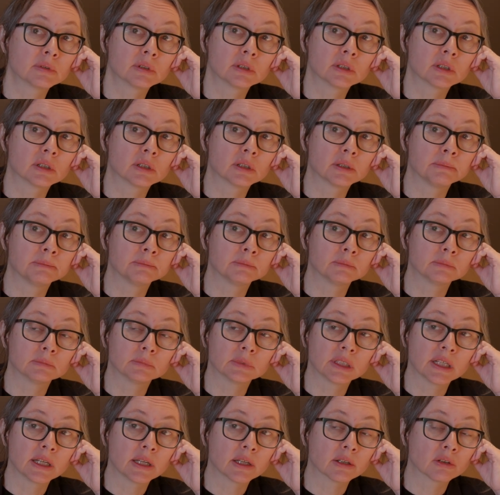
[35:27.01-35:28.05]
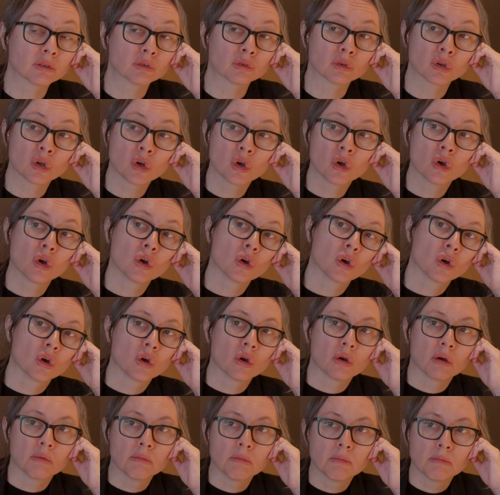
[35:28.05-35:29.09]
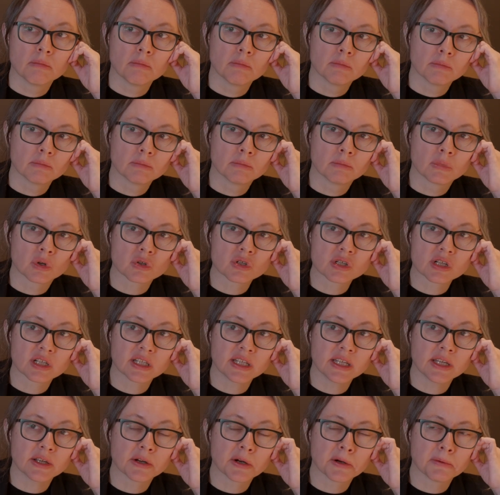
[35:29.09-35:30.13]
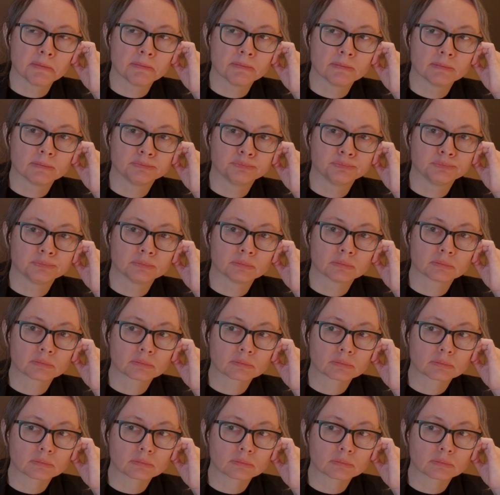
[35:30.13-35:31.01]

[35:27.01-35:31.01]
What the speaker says: and mostly from